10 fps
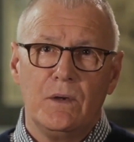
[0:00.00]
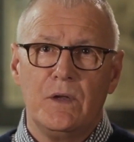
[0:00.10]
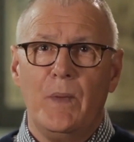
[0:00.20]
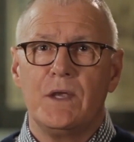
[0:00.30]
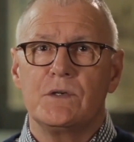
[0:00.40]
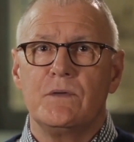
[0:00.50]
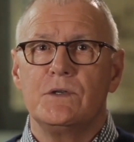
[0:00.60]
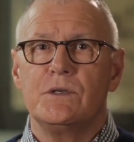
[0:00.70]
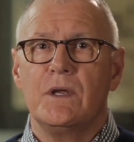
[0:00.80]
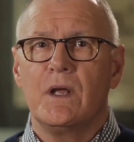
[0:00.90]
and to make sure that
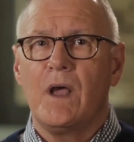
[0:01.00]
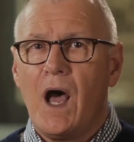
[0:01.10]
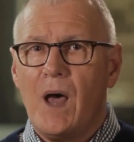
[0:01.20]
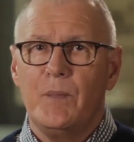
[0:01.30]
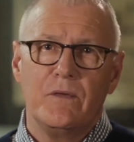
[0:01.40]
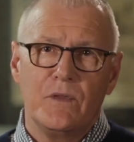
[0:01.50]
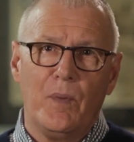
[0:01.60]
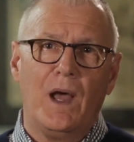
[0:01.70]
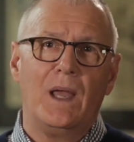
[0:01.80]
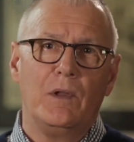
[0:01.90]
you get a copy of the Bible